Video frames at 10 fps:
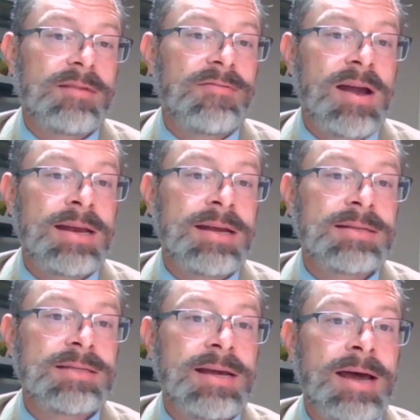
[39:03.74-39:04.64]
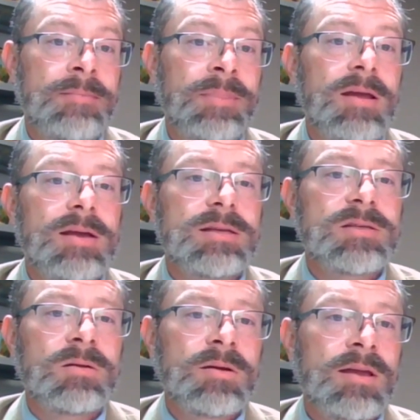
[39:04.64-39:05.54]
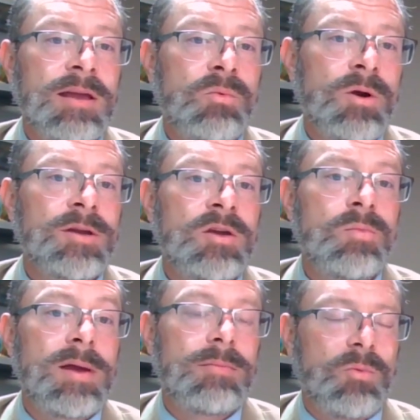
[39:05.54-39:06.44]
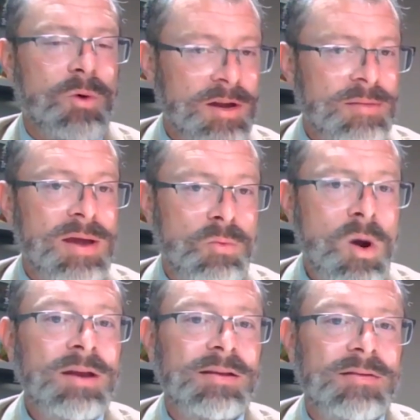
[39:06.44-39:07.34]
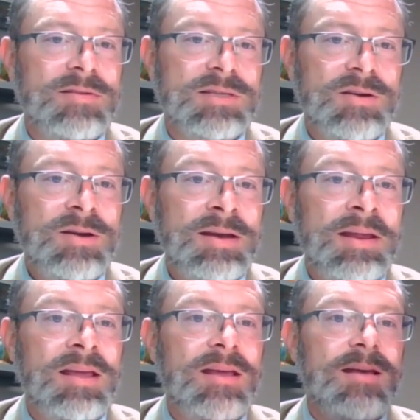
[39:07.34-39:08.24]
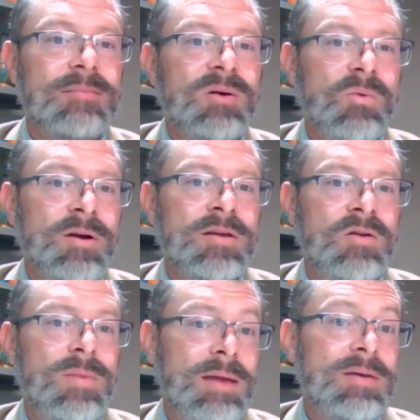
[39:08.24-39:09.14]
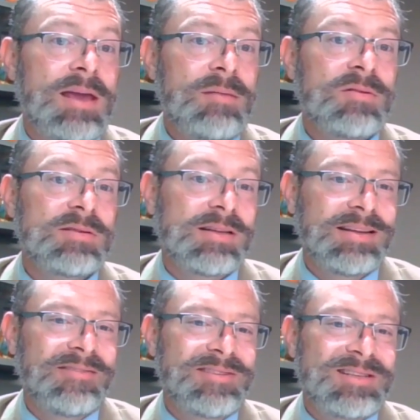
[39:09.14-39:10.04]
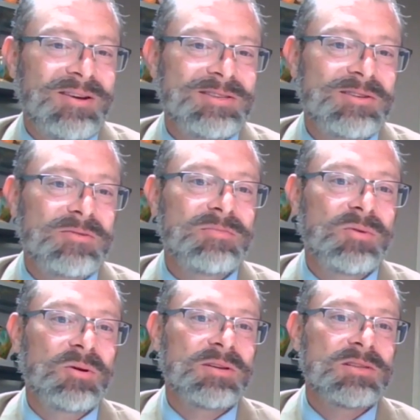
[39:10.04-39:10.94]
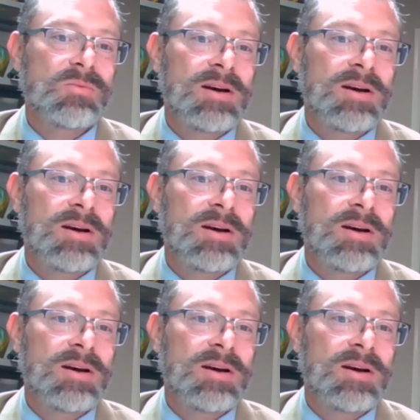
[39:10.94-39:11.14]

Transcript: to finance that? So looking at where you may want to live is good, but where you may be able to live is also important as